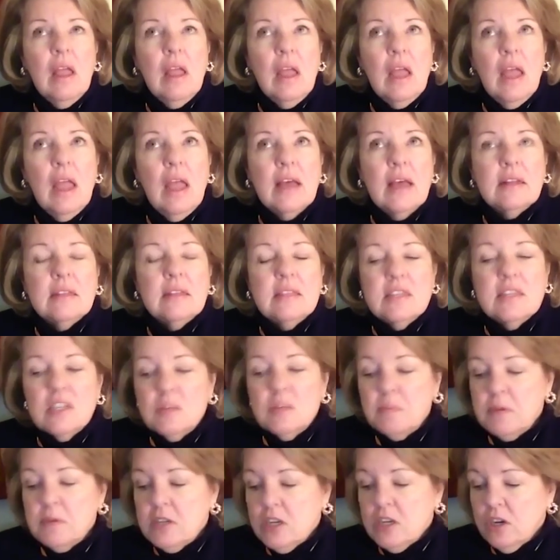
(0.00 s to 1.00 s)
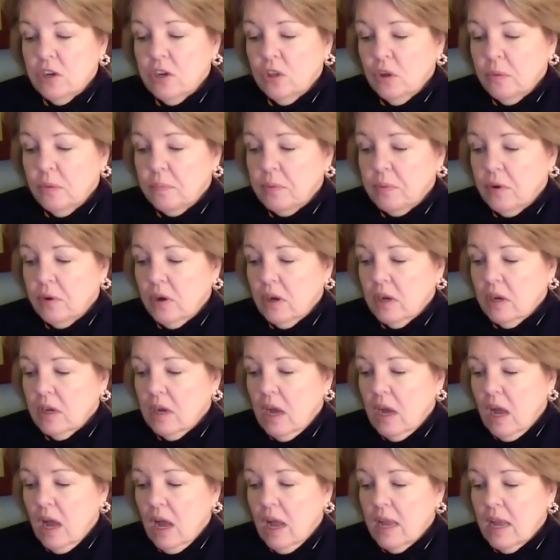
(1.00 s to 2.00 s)
And this particular book,
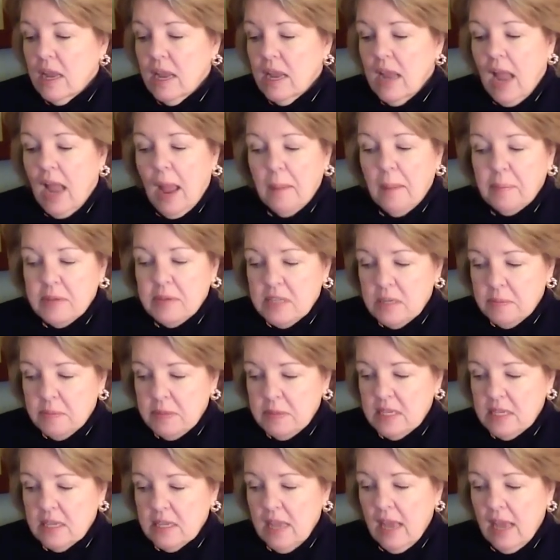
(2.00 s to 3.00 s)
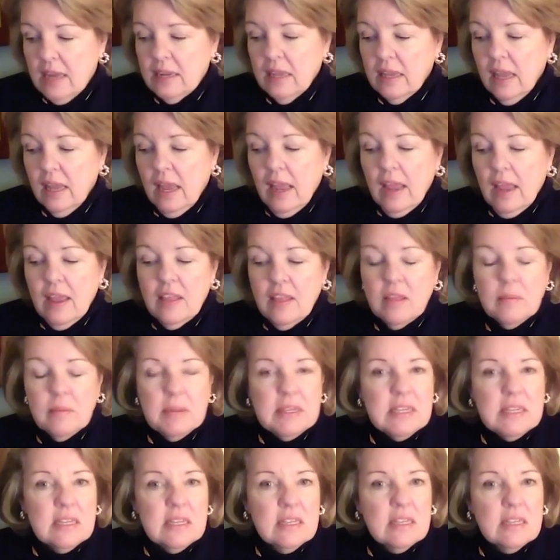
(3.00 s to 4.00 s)
it happens to be set in the
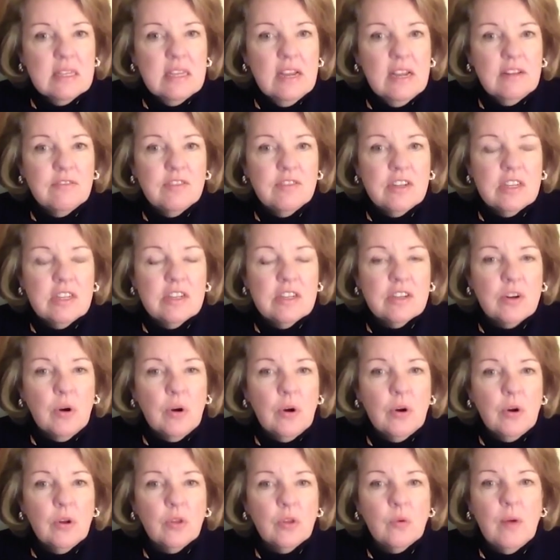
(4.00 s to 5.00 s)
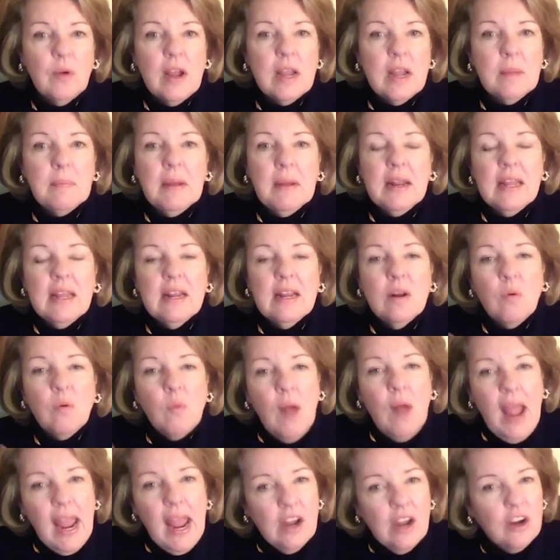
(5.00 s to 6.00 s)
midst of the San Francisco earthquake, but in a
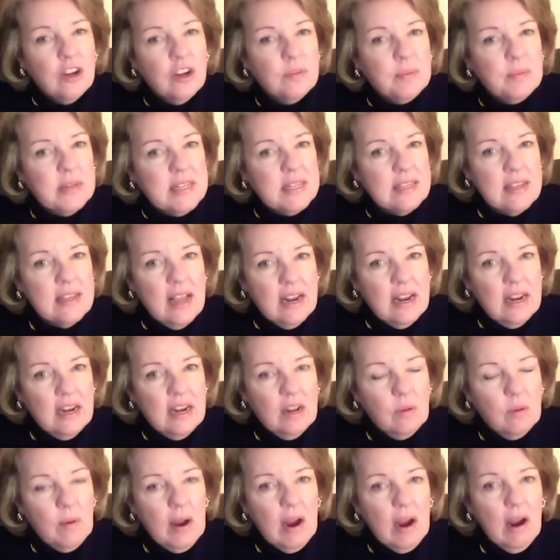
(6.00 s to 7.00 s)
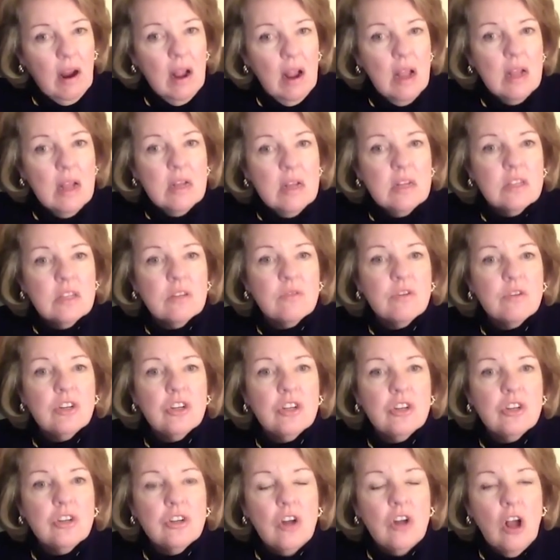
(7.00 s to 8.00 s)
way it could be set anywhere. So
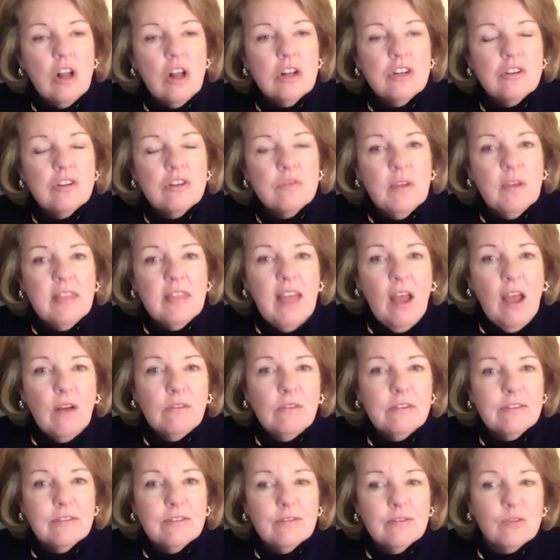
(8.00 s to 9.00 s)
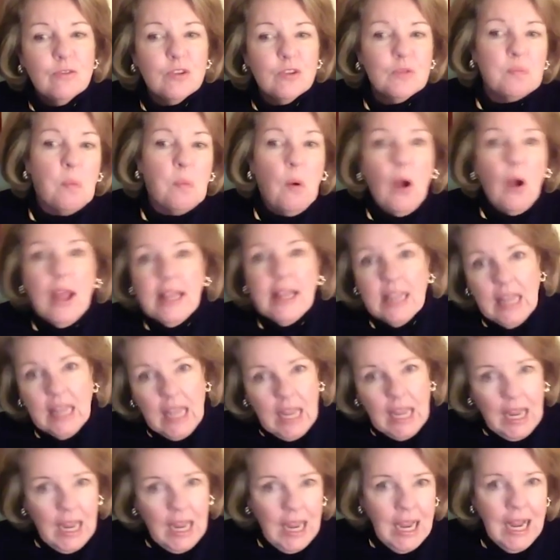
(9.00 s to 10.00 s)
without
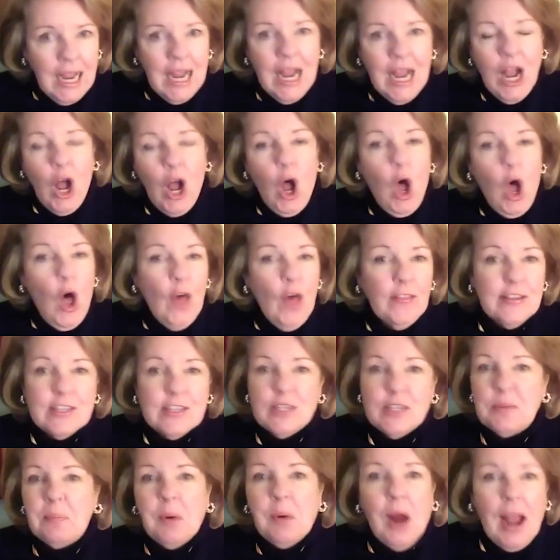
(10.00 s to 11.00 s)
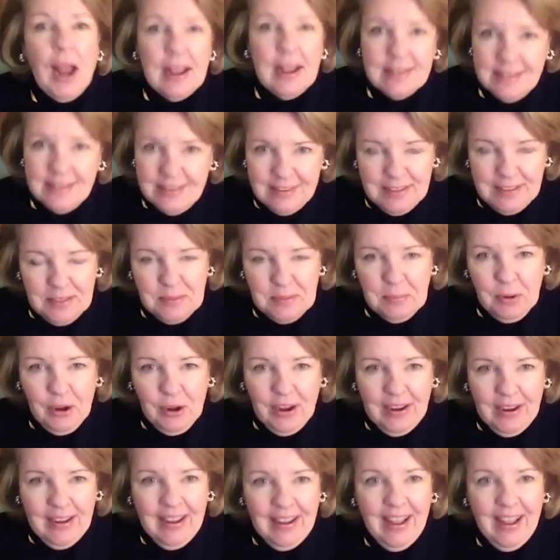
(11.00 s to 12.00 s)
spoiling all the surprises in the book,